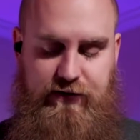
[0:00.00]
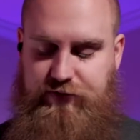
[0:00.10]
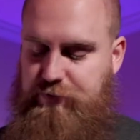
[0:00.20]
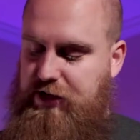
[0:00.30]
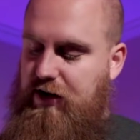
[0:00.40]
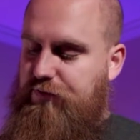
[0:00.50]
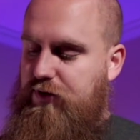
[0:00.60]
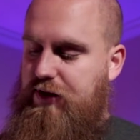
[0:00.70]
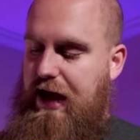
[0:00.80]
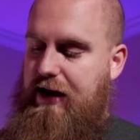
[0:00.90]
be careful
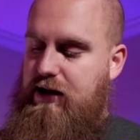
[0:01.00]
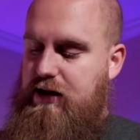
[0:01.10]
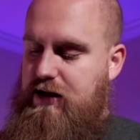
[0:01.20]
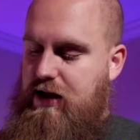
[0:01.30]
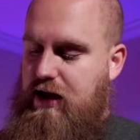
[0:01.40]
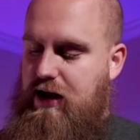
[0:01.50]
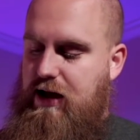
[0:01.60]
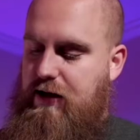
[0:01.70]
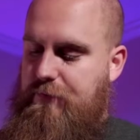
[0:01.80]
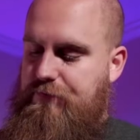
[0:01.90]
of that.
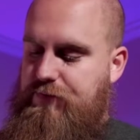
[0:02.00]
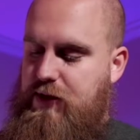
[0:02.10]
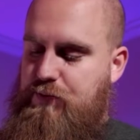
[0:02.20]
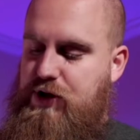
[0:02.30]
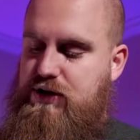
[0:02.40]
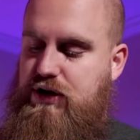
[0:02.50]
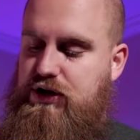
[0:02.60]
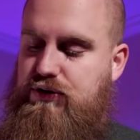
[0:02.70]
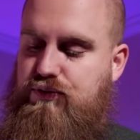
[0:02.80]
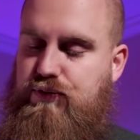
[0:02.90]
But you can
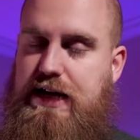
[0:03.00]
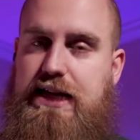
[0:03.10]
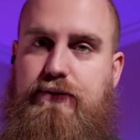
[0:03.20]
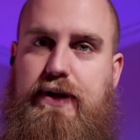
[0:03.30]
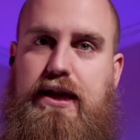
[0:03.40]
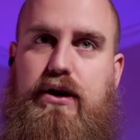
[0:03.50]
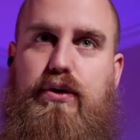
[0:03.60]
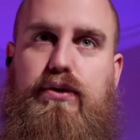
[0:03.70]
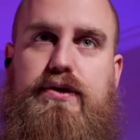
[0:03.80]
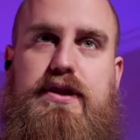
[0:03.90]
do really
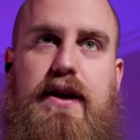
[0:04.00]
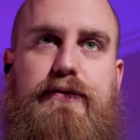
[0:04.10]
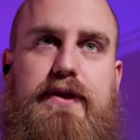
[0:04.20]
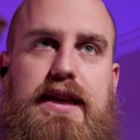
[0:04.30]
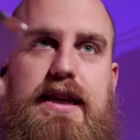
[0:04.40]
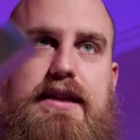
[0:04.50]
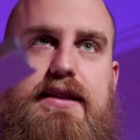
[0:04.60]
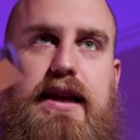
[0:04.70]
cool stuff with these.